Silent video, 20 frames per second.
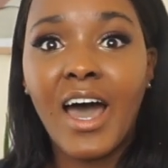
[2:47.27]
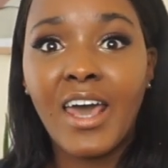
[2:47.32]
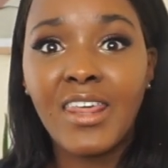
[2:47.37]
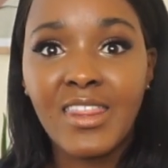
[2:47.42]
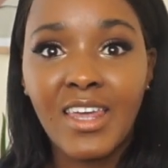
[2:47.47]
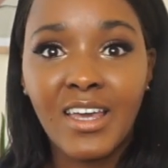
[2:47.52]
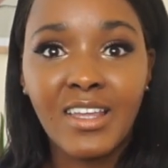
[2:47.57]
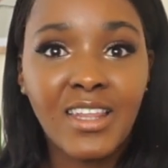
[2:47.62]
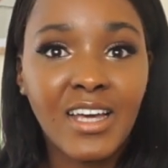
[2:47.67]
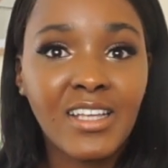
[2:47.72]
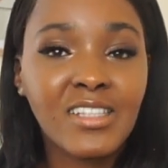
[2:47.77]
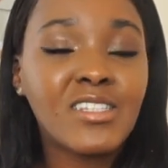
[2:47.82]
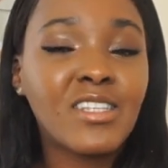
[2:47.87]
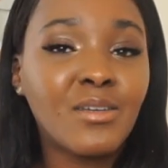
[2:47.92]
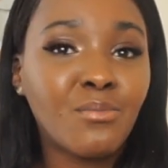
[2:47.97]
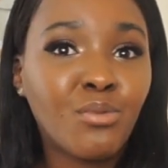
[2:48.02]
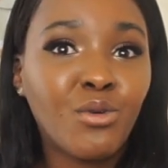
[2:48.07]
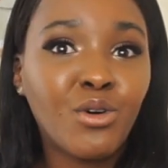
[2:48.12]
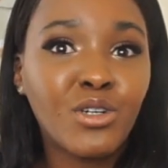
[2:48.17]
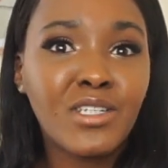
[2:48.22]
I think that's
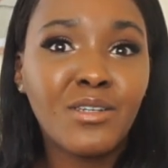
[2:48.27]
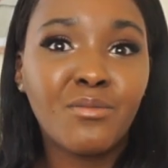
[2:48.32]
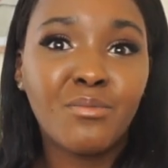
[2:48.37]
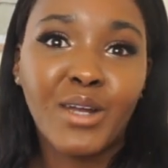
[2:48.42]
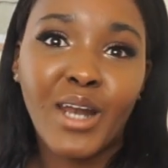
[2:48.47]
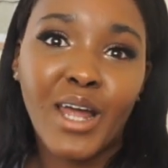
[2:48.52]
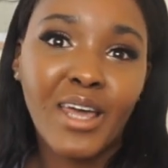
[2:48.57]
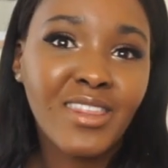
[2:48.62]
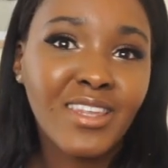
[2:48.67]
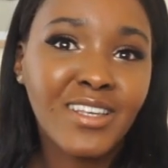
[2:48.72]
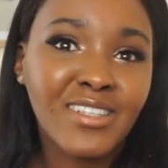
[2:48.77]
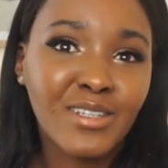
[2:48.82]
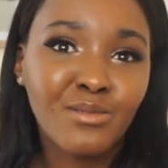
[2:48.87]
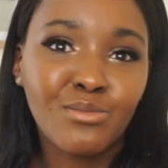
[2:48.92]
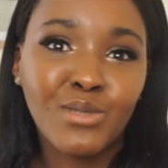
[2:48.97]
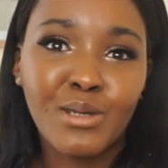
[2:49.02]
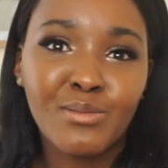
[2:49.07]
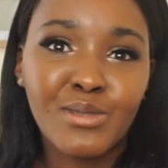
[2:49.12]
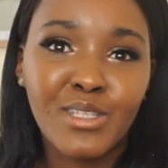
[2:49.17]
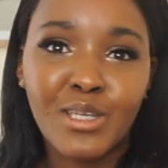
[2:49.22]
important, but I think
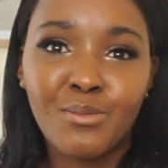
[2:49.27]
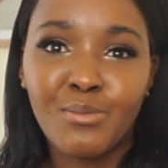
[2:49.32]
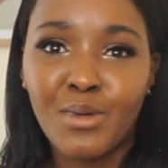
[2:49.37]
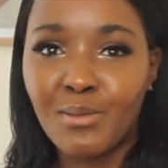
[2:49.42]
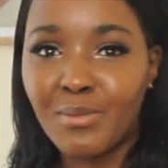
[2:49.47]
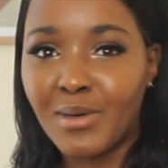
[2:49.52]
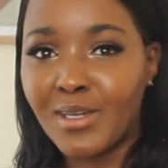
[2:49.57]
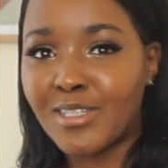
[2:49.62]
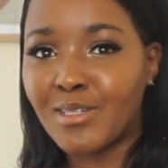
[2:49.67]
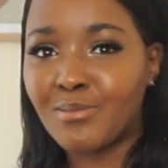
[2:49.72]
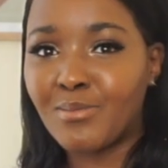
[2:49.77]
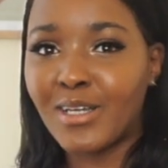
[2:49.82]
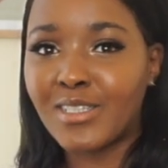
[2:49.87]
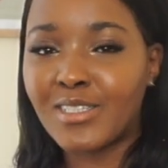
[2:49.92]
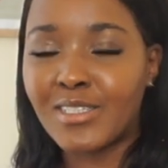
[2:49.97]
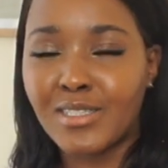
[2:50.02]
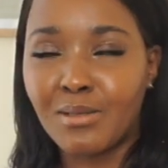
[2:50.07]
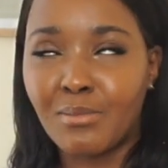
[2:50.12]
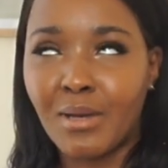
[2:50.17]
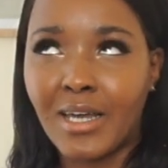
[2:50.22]
sometimes it can be a bit too much
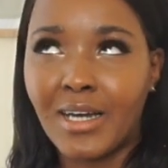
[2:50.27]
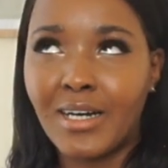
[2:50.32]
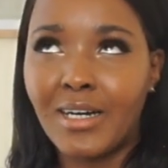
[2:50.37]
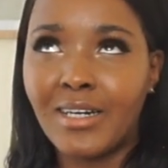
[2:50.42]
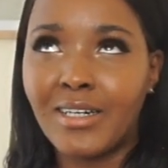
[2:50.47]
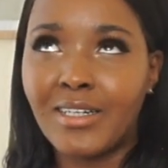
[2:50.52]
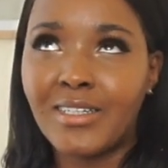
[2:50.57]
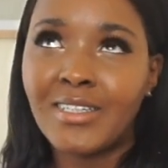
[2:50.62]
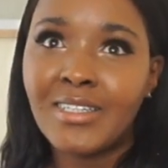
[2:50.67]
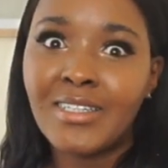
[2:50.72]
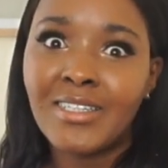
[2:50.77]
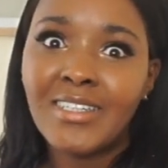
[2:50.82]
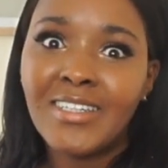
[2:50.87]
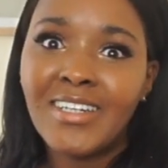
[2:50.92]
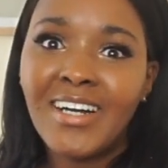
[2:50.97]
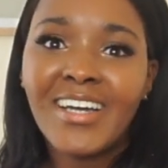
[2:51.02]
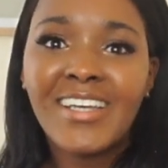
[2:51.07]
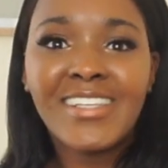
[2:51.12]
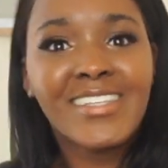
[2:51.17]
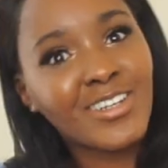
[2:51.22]
because I'm like, oh,
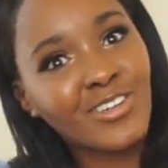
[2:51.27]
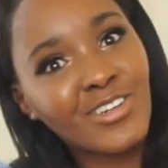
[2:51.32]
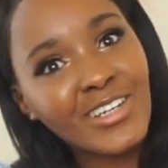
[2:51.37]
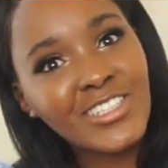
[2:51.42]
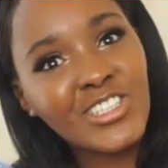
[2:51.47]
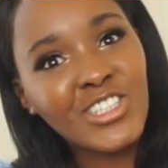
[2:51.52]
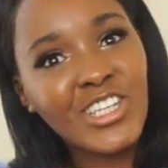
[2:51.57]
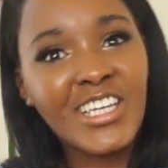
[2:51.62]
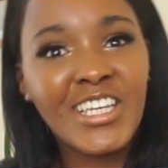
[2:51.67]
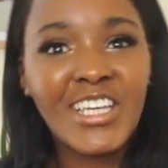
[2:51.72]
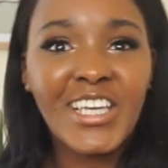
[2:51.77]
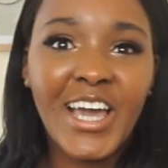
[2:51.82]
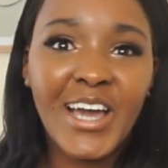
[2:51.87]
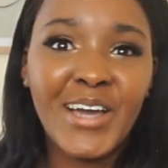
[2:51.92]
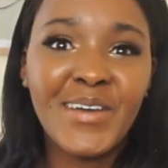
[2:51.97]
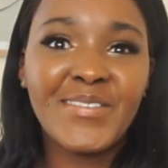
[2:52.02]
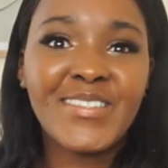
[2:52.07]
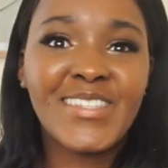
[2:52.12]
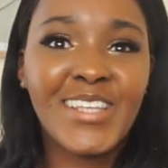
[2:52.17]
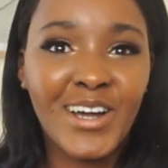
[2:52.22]
cringy,
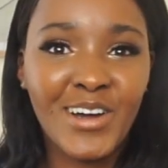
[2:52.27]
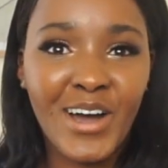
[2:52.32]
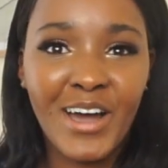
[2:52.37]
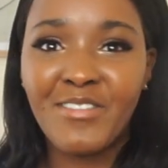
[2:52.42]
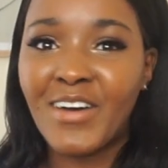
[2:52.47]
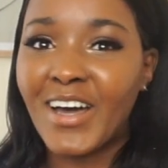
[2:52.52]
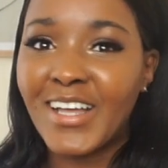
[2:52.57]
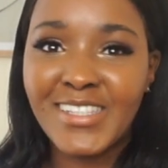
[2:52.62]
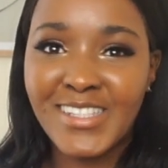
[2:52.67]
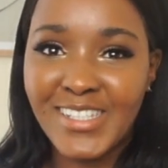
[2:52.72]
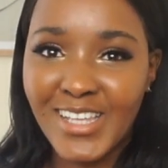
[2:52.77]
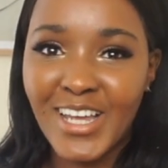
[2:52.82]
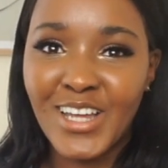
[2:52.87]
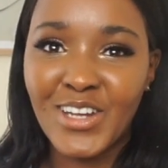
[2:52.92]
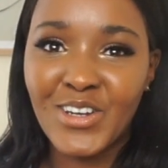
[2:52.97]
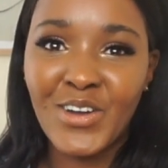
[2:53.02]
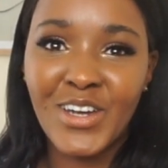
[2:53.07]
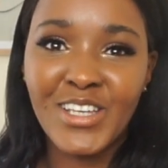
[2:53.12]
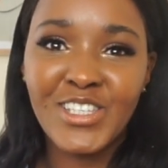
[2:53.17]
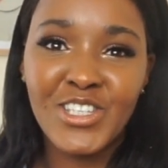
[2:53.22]
yeah. So I've had
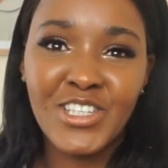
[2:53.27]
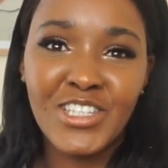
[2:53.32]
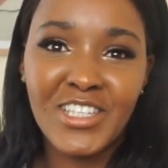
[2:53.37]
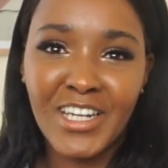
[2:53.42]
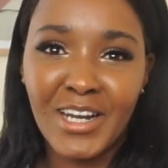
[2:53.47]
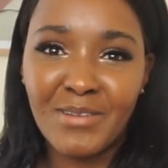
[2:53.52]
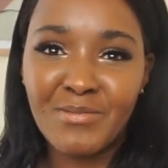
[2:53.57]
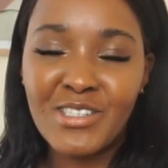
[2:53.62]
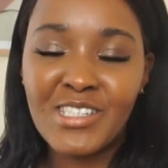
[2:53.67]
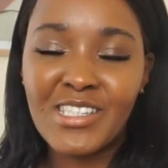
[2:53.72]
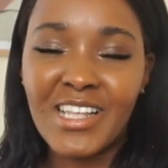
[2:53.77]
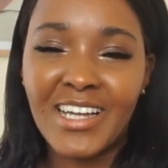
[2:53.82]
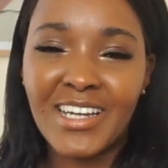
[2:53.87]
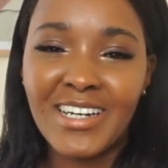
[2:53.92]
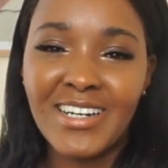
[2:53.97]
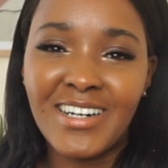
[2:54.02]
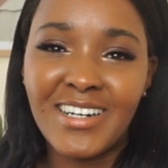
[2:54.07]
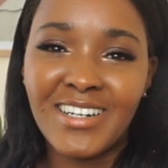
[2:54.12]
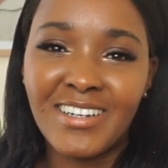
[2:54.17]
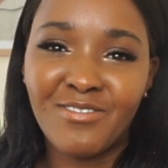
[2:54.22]
certain questions and I'm just like,
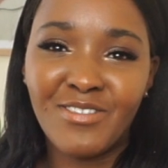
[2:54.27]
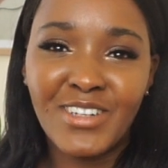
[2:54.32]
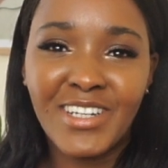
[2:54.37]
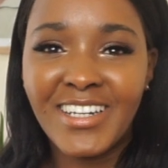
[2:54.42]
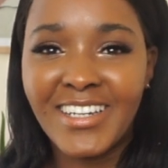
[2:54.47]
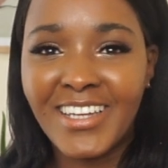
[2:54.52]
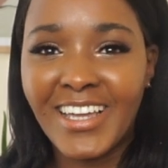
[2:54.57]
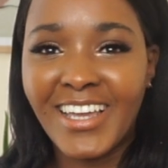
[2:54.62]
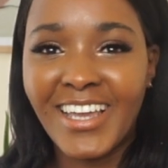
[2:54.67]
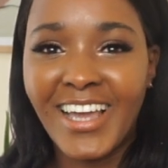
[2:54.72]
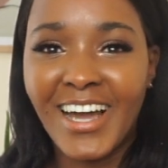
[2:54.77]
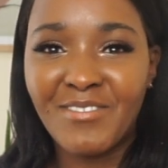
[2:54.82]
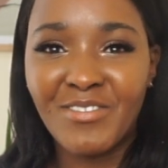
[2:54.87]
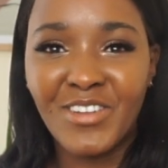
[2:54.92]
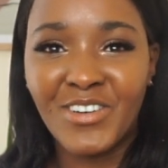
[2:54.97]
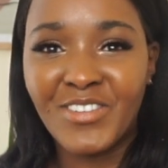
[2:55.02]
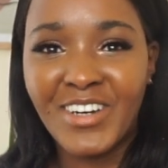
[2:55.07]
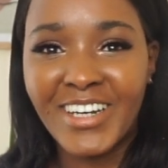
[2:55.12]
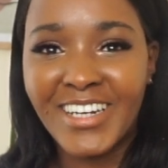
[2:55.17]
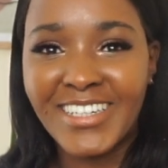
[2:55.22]
oh, really? I'm
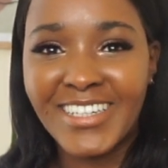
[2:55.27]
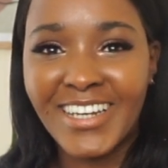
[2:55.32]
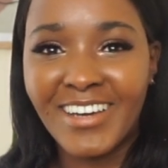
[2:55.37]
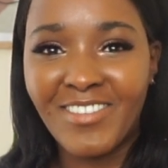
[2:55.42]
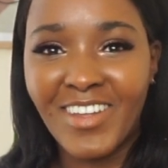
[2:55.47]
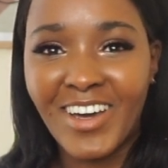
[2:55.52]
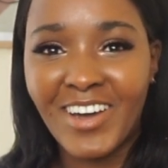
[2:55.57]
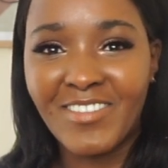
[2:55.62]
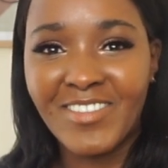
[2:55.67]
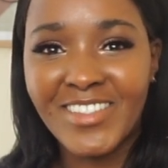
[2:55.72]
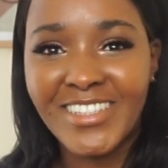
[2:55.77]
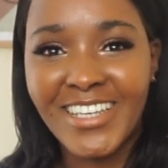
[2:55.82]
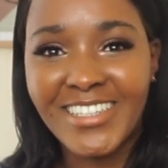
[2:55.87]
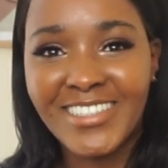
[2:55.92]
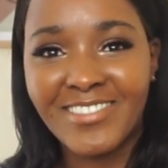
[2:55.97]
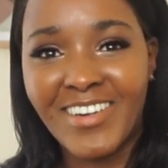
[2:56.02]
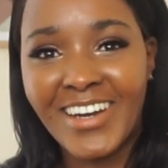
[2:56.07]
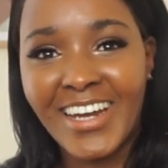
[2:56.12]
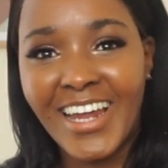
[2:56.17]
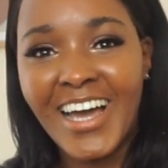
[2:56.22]
not ready to have that
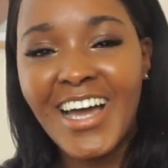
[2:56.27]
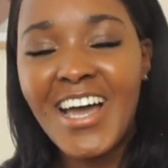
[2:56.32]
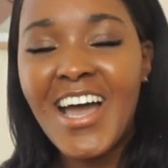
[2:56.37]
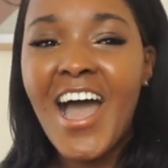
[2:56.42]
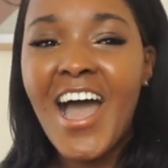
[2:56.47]
conversation right now.